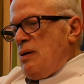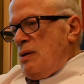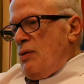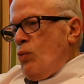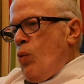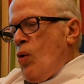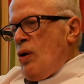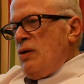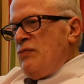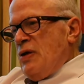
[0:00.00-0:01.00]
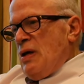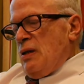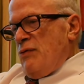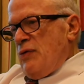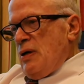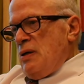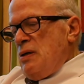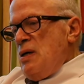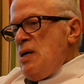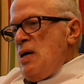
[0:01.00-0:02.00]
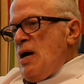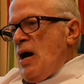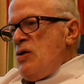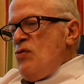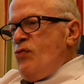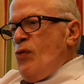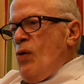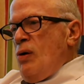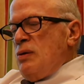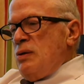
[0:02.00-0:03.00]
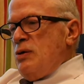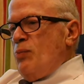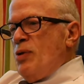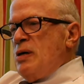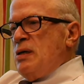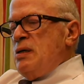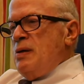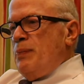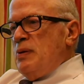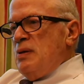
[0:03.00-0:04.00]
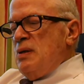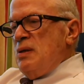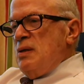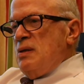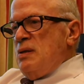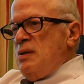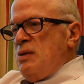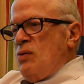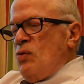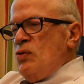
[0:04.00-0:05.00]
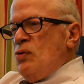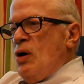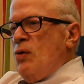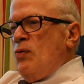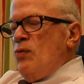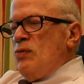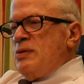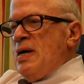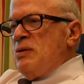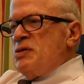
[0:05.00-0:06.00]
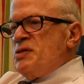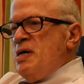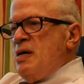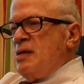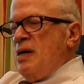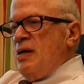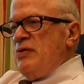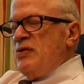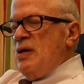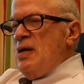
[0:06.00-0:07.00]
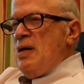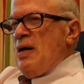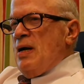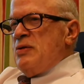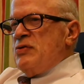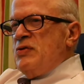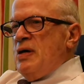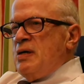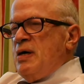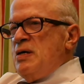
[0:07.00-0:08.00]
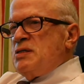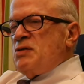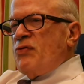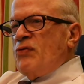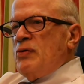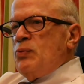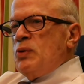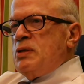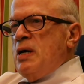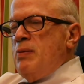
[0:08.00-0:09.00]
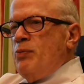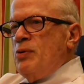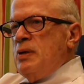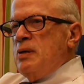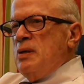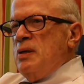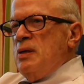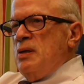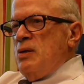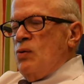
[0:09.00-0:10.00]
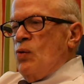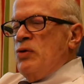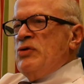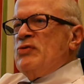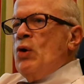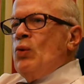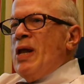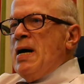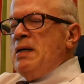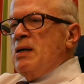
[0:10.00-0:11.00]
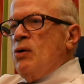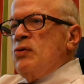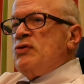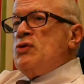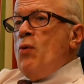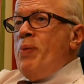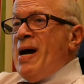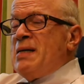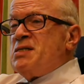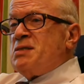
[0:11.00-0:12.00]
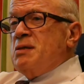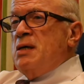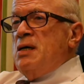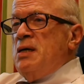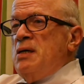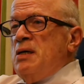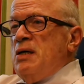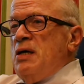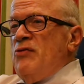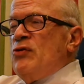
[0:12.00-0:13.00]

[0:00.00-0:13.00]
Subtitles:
wall of the elevator, and you fall, you break a hip, or you go down a staircase, and the staircase is filled with debris, or there's no lighting, or there's no banister. If